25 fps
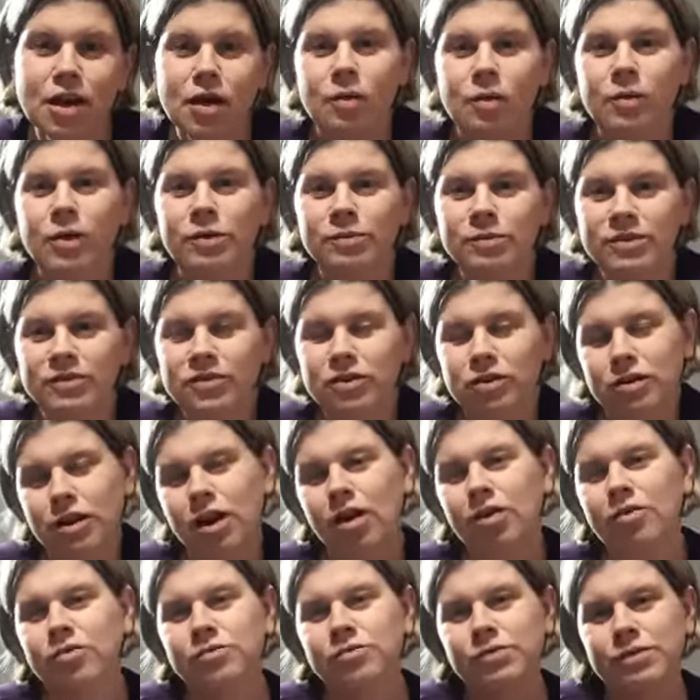When we've got
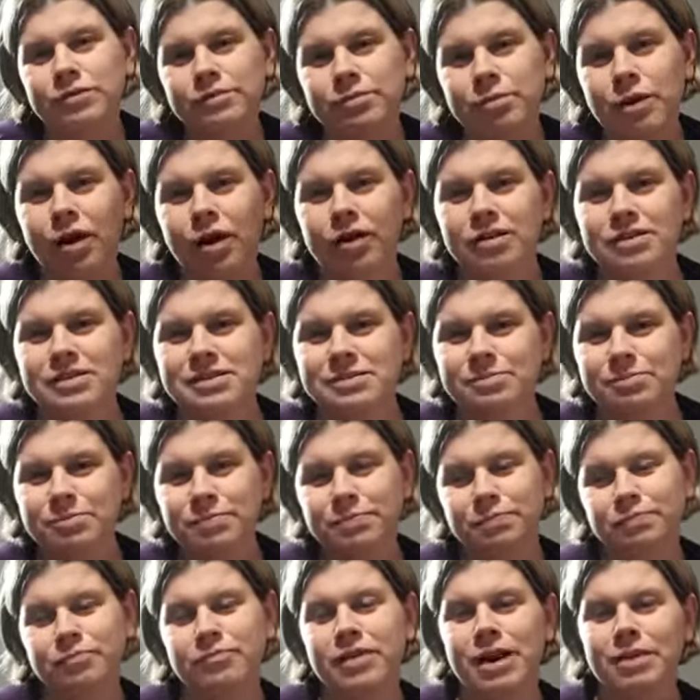cold, we've put
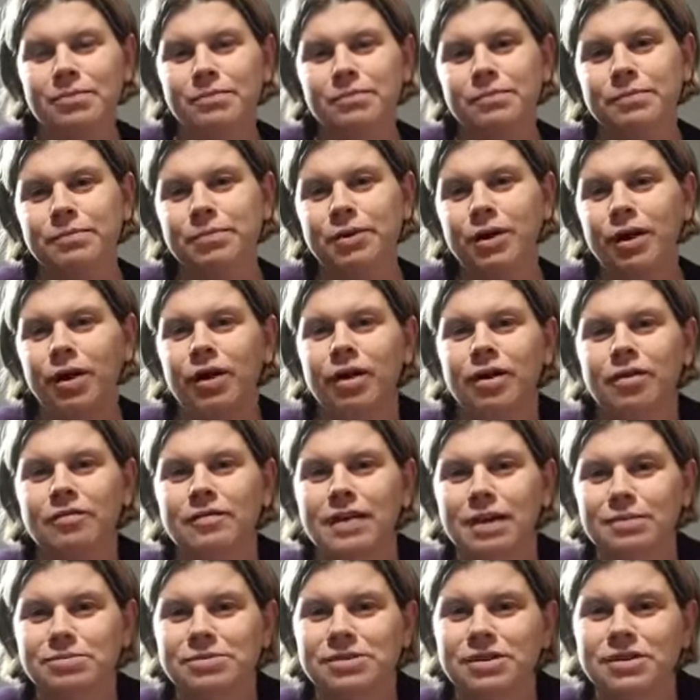our
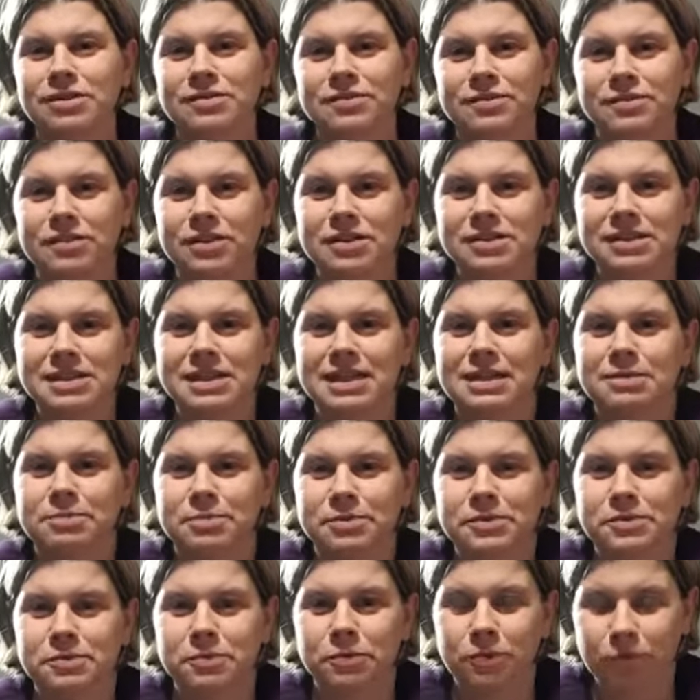wraps over us to keep
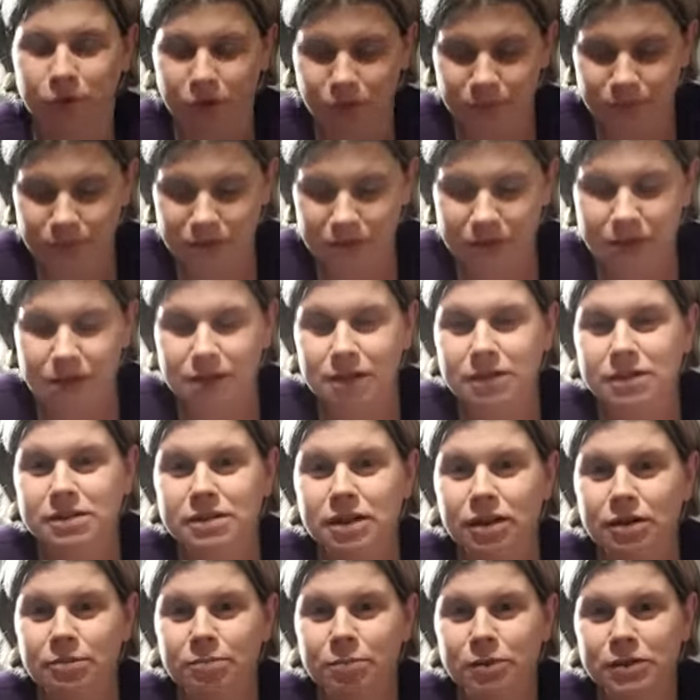us warm.
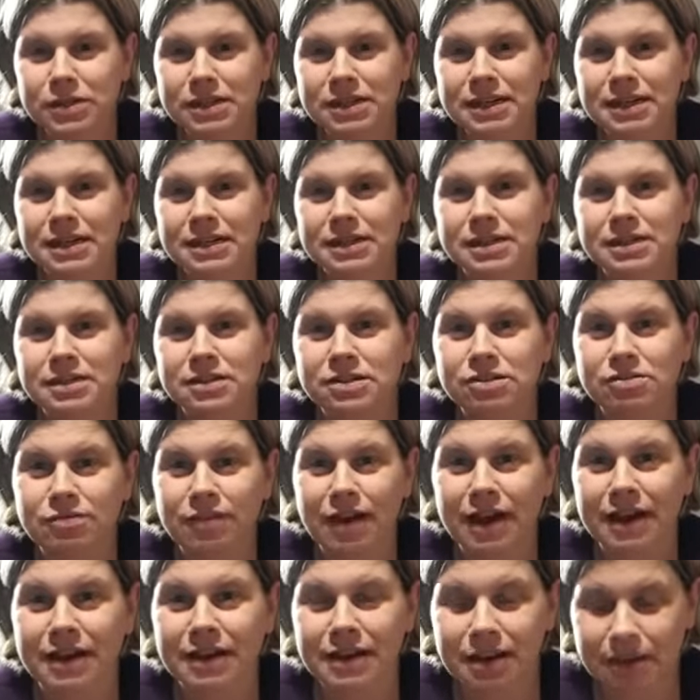So body heat is
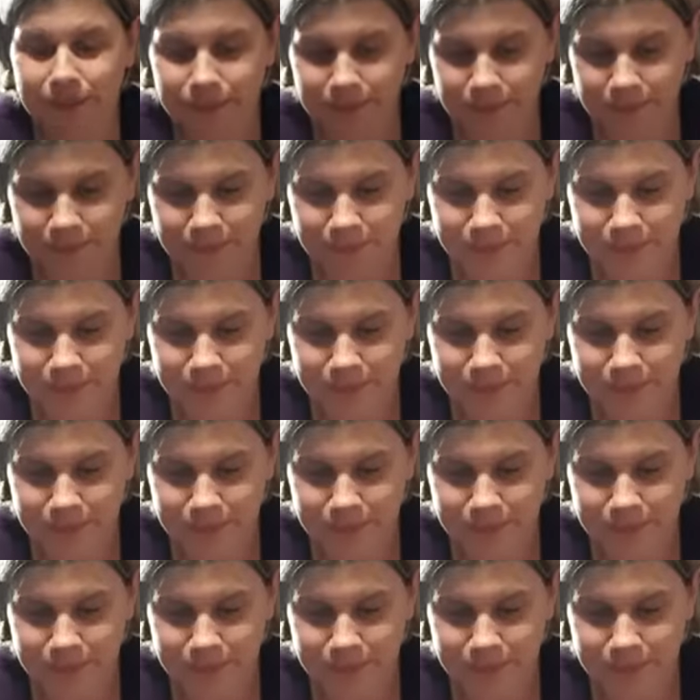great.